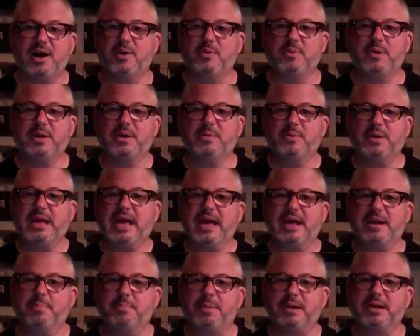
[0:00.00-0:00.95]
We
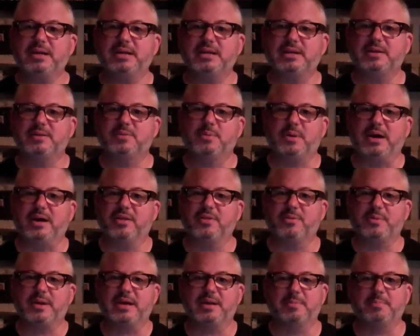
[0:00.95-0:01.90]
had abundant
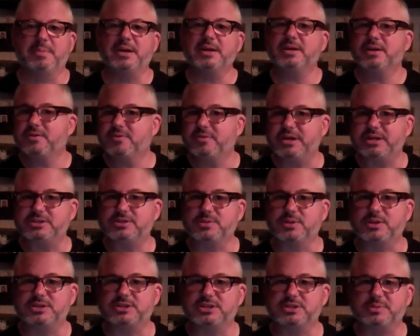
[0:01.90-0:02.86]
wealth, we had abundant
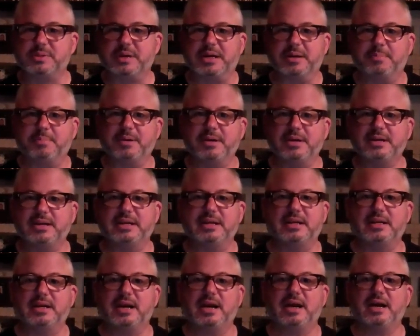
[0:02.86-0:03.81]
resources, we had
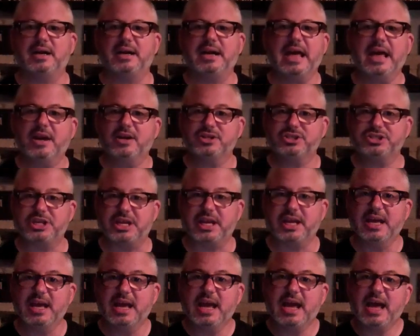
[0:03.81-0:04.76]
abundant
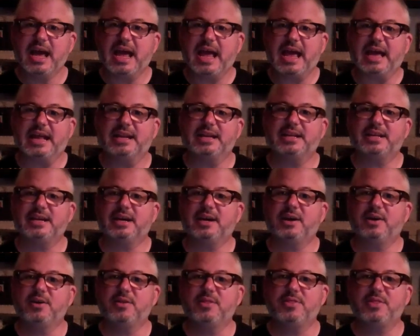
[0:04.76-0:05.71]
energy, and
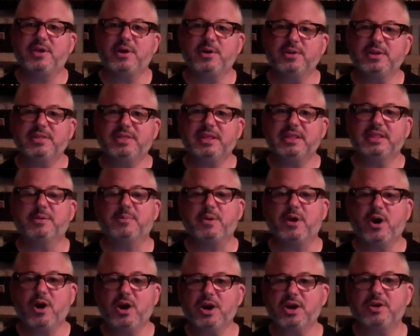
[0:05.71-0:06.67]
the only thing that
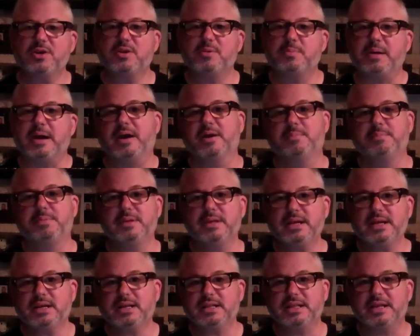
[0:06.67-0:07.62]
we argued about
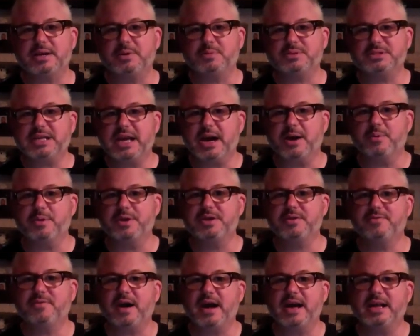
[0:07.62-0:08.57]
politically was how we
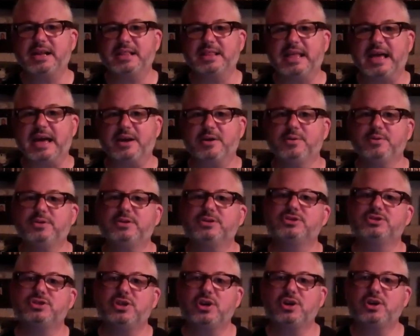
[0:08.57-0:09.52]
divided that, who
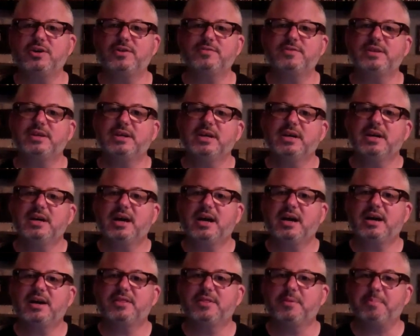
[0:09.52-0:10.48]
deserved
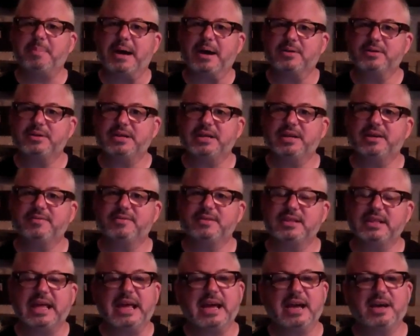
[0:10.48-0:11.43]
the bounty of
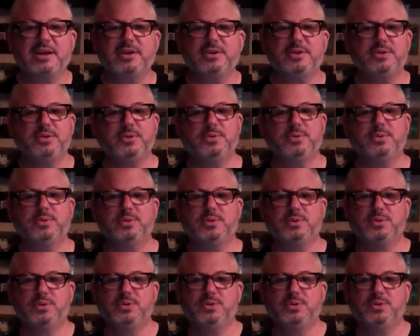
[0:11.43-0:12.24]
the land, who